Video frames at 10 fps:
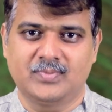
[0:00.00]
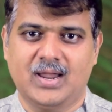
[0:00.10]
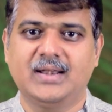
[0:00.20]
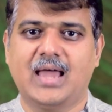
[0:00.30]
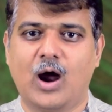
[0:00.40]

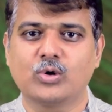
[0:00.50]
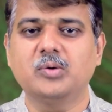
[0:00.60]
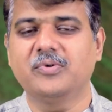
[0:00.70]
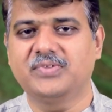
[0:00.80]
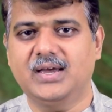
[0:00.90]
And the
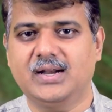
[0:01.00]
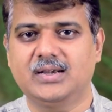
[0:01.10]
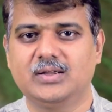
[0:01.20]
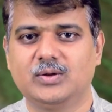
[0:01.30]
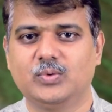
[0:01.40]
outcome of
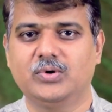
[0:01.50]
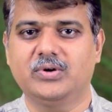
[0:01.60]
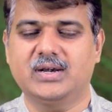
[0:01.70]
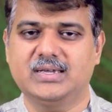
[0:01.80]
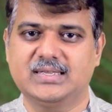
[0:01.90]
that
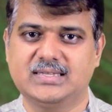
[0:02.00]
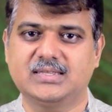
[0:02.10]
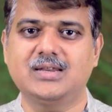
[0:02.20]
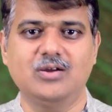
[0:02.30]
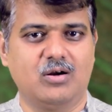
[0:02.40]
were the
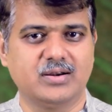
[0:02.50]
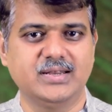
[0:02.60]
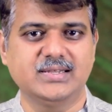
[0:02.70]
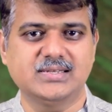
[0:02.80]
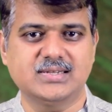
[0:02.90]
3
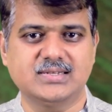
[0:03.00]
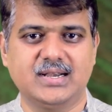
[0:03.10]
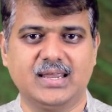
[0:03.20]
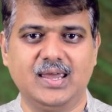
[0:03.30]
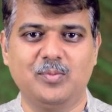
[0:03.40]
ordinances
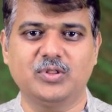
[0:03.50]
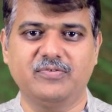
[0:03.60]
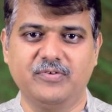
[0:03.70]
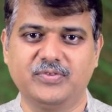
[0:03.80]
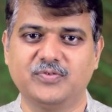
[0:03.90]
that came on the
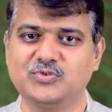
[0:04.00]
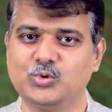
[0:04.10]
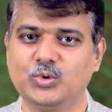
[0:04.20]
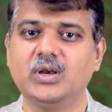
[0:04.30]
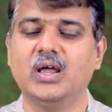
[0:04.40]
5th of
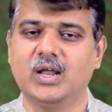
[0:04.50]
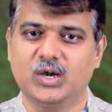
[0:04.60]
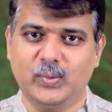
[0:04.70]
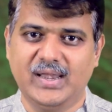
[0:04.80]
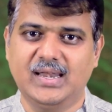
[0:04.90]
June
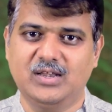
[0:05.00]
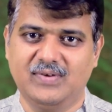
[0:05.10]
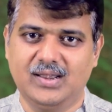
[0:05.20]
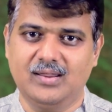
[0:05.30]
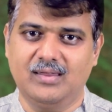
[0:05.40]

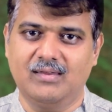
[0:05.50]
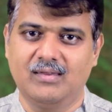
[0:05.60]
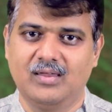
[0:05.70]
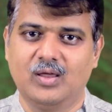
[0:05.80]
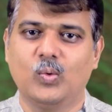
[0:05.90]
2020.
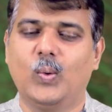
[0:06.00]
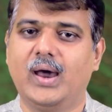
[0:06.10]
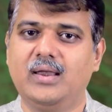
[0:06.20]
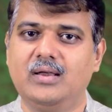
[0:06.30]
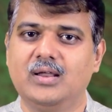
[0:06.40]

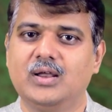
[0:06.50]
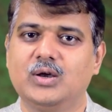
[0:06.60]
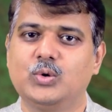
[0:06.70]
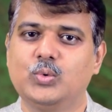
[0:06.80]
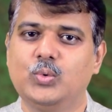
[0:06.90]
One,
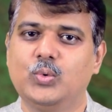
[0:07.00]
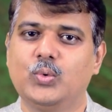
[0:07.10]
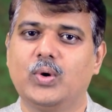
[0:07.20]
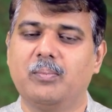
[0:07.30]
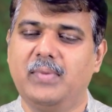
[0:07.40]

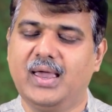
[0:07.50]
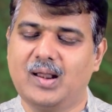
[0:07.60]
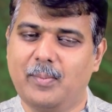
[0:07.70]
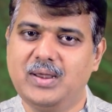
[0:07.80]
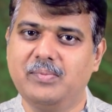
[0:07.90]
to make an
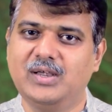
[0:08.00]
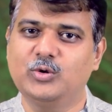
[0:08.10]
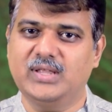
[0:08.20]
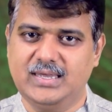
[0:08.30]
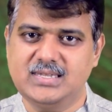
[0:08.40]
amendment
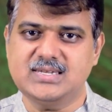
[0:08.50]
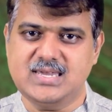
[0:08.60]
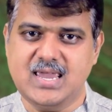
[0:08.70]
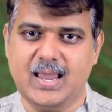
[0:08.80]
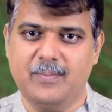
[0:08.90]
to the
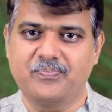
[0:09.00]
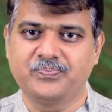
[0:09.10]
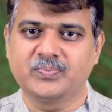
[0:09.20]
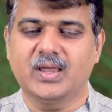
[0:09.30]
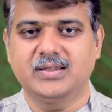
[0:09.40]
ECA,
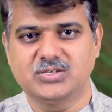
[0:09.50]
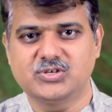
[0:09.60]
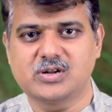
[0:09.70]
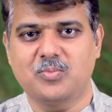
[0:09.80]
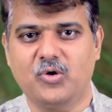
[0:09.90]

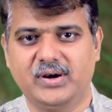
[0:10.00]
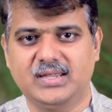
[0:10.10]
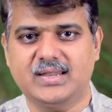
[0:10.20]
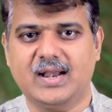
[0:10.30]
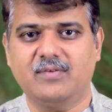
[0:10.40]
Essential
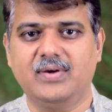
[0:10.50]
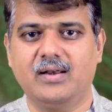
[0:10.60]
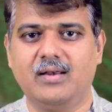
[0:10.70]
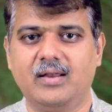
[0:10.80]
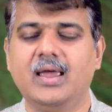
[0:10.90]
Commodities Act,
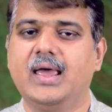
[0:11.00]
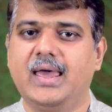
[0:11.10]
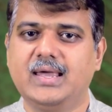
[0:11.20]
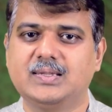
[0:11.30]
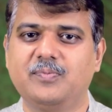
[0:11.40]
wherein
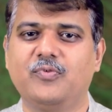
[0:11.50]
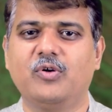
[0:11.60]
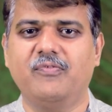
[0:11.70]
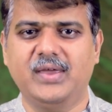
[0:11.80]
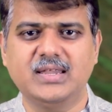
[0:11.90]
except for
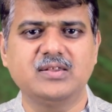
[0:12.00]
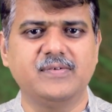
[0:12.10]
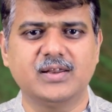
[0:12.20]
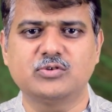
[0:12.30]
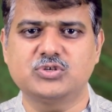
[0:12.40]
very
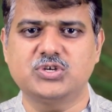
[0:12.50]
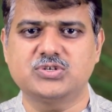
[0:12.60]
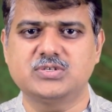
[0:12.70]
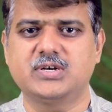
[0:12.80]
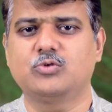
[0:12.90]
severe
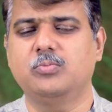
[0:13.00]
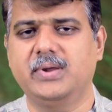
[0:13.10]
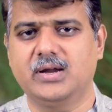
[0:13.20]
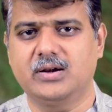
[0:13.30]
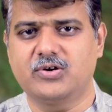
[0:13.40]
situations, it could
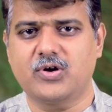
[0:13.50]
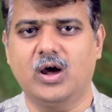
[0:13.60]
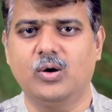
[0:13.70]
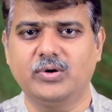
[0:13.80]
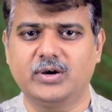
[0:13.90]
be a
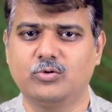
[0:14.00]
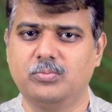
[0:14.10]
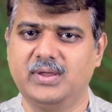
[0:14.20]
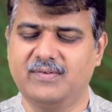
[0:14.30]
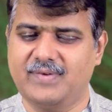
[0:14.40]
drought, it could
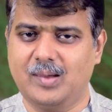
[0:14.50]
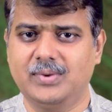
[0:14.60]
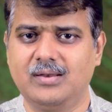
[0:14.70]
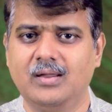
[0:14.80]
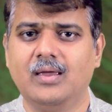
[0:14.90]
be a
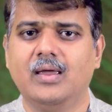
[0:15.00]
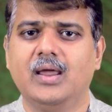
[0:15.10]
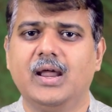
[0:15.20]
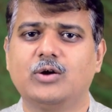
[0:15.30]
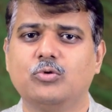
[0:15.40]
famine,
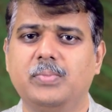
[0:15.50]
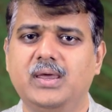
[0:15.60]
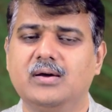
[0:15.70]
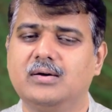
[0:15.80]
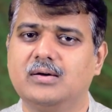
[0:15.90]
it could
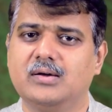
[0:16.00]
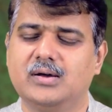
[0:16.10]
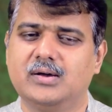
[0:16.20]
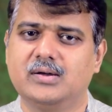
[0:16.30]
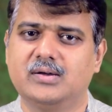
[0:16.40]
be
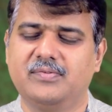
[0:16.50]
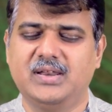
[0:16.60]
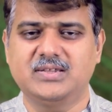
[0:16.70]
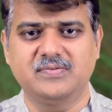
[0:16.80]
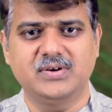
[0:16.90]
a
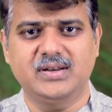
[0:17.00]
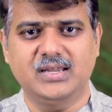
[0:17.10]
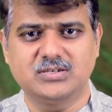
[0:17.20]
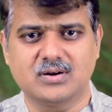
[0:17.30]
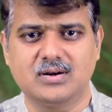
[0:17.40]
very severe
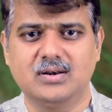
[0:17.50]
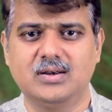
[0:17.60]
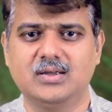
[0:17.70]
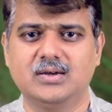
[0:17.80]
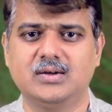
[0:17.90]

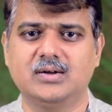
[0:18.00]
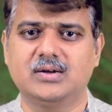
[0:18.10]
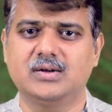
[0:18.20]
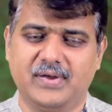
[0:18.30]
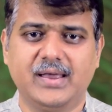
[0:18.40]

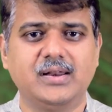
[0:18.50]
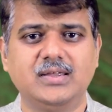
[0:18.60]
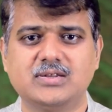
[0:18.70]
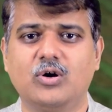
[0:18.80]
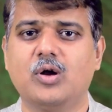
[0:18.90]
natural
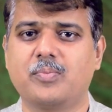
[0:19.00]
vagaries, or